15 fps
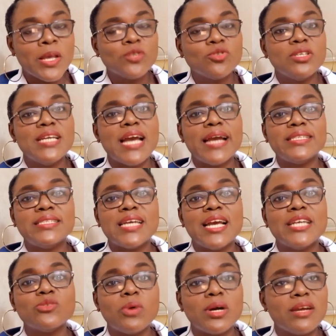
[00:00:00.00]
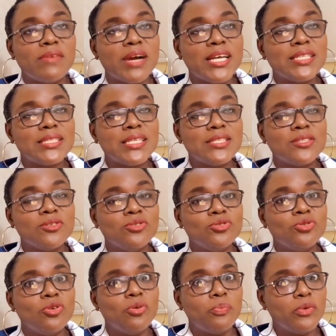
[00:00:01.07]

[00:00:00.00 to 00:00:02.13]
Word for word: So the idea is whatever it is you do,